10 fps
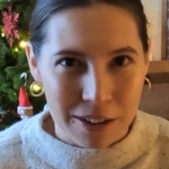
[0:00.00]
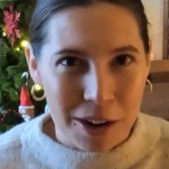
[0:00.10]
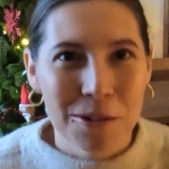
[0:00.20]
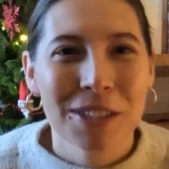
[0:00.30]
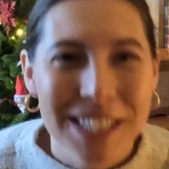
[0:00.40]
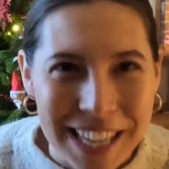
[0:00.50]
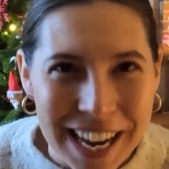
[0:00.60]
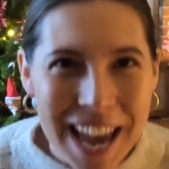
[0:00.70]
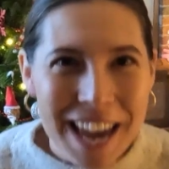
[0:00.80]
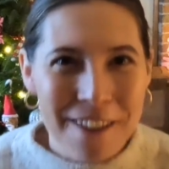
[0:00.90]
don't know, we'll
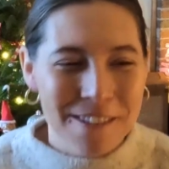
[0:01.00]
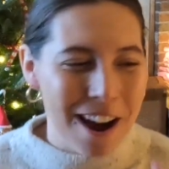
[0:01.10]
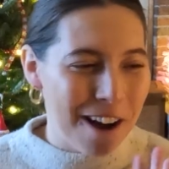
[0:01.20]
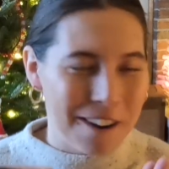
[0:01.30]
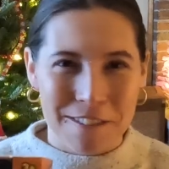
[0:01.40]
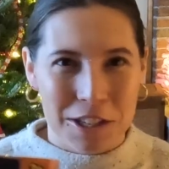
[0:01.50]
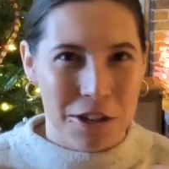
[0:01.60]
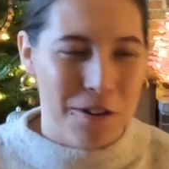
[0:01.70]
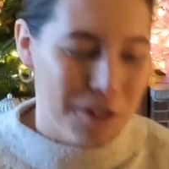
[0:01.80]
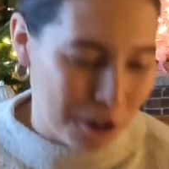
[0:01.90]
see. If not, I'll give this to
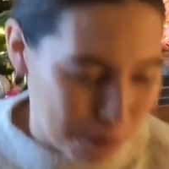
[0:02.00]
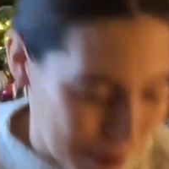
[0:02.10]
her for her